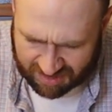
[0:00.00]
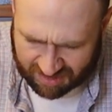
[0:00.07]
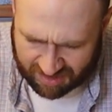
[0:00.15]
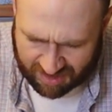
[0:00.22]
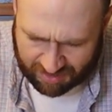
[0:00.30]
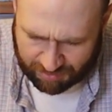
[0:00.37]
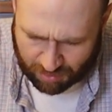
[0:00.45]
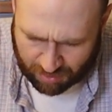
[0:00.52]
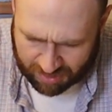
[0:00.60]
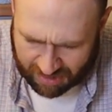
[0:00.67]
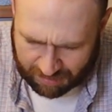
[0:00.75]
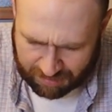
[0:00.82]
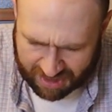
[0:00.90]

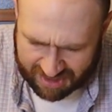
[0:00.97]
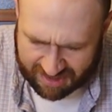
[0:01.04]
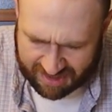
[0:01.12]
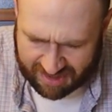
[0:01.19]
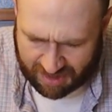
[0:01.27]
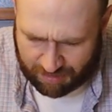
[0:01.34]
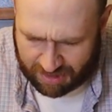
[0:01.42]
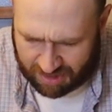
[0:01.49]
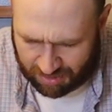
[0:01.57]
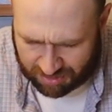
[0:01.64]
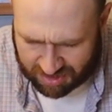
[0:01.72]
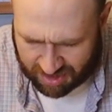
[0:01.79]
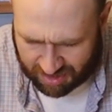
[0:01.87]
Therefore, I'm guessing it's going to be a
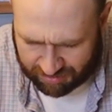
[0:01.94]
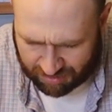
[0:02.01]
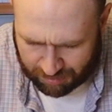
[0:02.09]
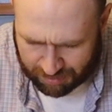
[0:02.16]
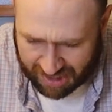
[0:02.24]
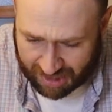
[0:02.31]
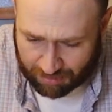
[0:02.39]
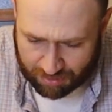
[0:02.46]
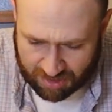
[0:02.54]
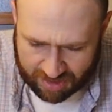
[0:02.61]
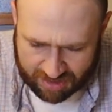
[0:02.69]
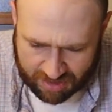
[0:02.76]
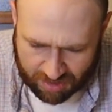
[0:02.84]
little tougher, but I
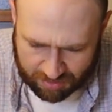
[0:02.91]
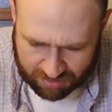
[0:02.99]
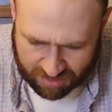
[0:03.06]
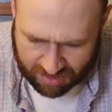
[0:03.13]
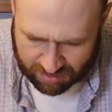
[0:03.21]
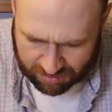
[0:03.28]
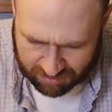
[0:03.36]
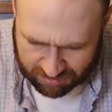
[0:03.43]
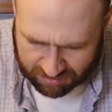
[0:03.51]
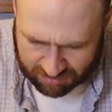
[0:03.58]
really don't know.